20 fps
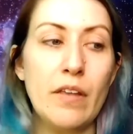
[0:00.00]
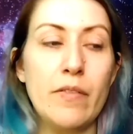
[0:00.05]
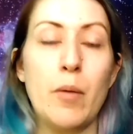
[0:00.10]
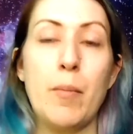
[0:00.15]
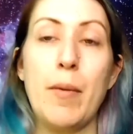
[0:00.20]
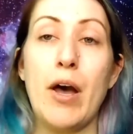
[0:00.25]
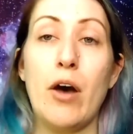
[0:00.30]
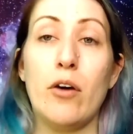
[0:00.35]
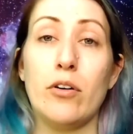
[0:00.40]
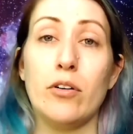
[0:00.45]

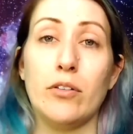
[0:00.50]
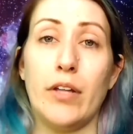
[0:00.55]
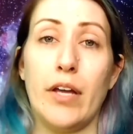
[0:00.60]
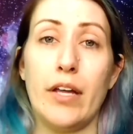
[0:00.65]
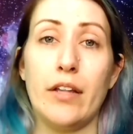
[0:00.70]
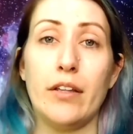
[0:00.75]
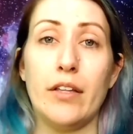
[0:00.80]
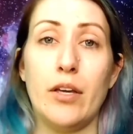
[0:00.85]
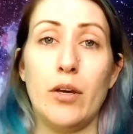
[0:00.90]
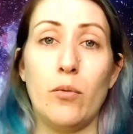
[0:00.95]
the powder
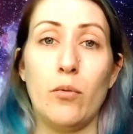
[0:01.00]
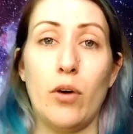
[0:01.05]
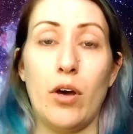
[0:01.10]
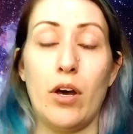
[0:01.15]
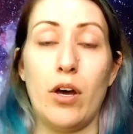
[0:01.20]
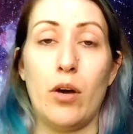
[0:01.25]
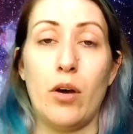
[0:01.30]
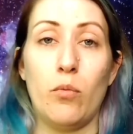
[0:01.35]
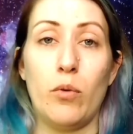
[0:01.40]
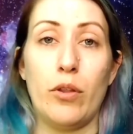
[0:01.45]
lightly
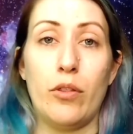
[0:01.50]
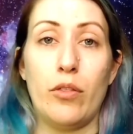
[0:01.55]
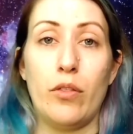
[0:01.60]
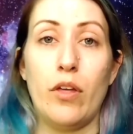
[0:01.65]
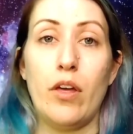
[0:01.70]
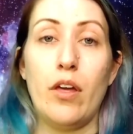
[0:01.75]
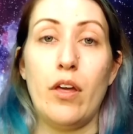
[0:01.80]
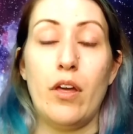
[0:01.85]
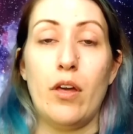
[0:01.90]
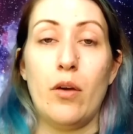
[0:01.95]

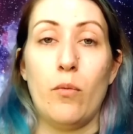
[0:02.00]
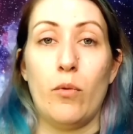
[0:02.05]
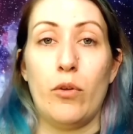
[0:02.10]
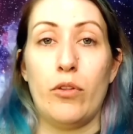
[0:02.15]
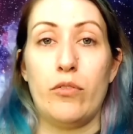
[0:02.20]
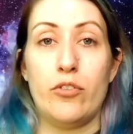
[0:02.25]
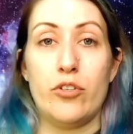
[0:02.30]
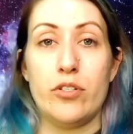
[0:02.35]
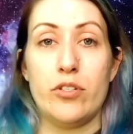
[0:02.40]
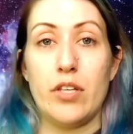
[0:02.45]

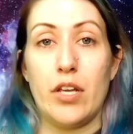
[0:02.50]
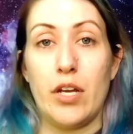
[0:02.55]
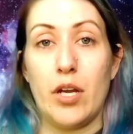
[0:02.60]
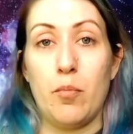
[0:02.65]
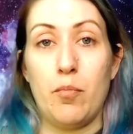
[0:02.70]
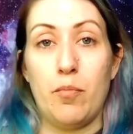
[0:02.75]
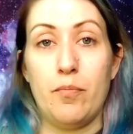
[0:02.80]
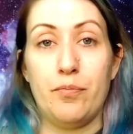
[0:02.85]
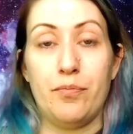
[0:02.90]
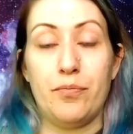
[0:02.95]
with just like
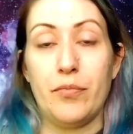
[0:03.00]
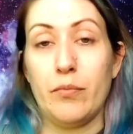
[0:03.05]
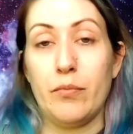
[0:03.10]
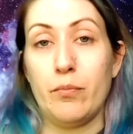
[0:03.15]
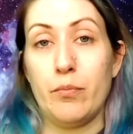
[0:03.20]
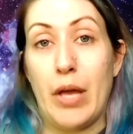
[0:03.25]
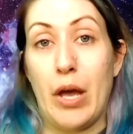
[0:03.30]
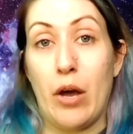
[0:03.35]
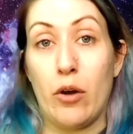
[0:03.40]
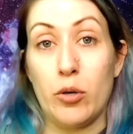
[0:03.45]
a
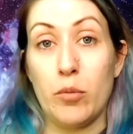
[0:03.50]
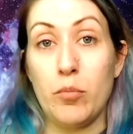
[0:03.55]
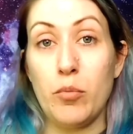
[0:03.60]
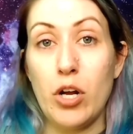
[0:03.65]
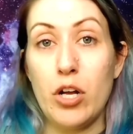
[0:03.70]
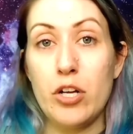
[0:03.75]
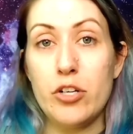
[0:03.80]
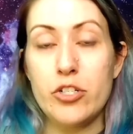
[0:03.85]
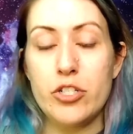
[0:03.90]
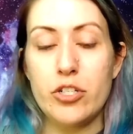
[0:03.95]
powder
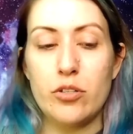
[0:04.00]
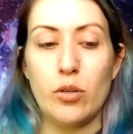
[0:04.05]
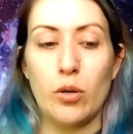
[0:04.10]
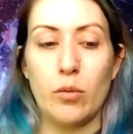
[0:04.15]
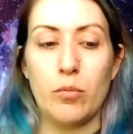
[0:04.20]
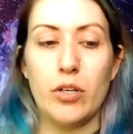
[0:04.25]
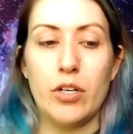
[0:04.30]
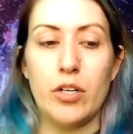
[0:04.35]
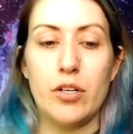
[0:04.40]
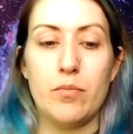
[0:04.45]
brush. So
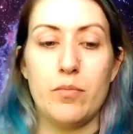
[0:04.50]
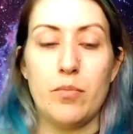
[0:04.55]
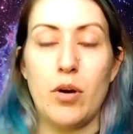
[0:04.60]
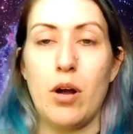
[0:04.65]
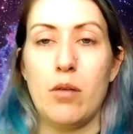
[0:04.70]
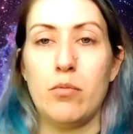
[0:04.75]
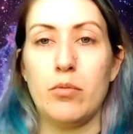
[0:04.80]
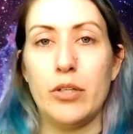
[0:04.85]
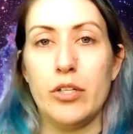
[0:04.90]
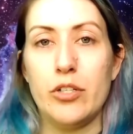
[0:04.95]
I'm gonna
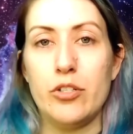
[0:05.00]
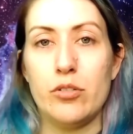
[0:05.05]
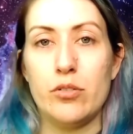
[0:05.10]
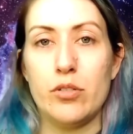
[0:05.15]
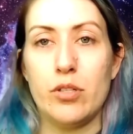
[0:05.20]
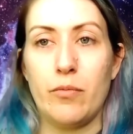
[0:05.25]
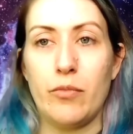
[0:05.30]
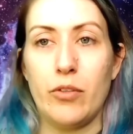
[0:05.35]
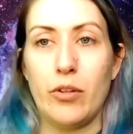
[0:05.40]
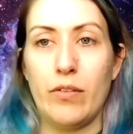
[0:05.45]
probably do
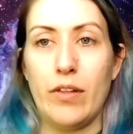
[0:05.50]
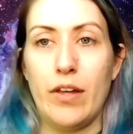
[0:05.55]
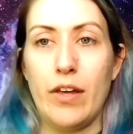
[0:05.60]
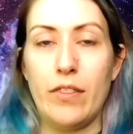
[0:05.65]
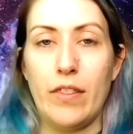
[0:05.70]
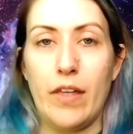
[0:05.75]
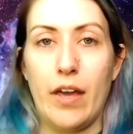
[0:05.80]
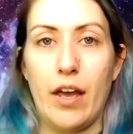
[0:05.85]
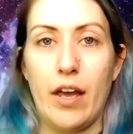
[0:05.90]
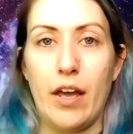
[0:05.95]
something
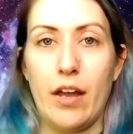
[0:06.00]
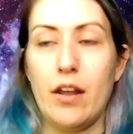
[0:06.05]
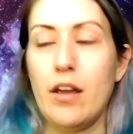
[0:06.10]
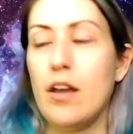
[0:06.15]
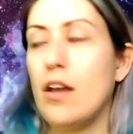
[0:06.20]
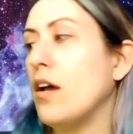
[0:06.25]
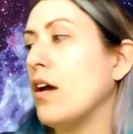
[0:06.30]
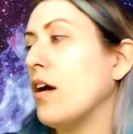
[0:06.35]
like that.